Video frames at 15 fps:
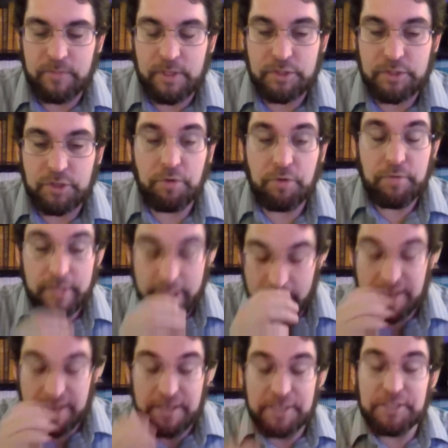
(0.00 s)
So
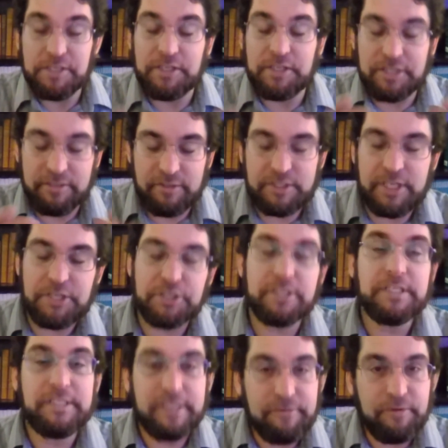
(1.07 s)
yeah, the civilization
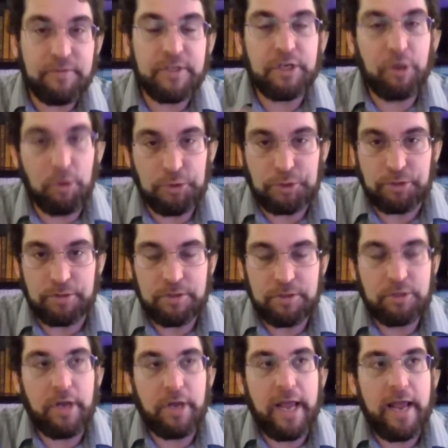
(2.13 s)
is different than culture.
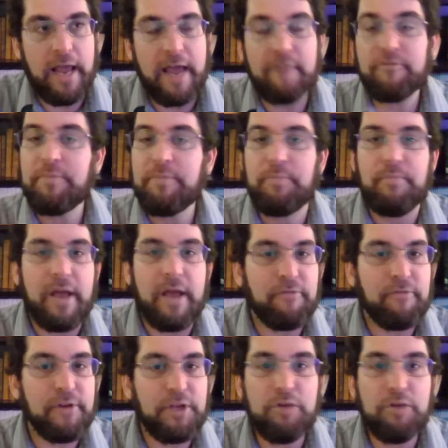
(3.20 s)
Every
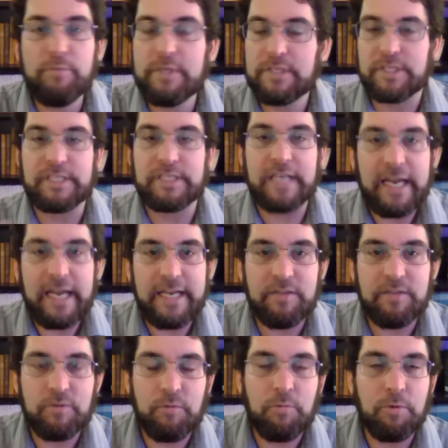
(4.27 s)
human society
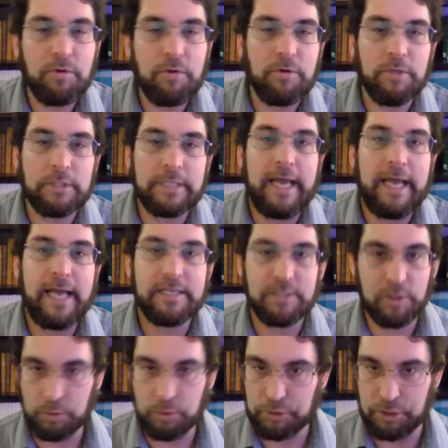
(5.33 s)
in the world has a
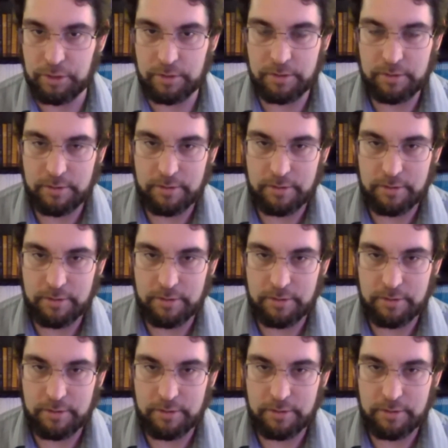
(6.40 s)
culture.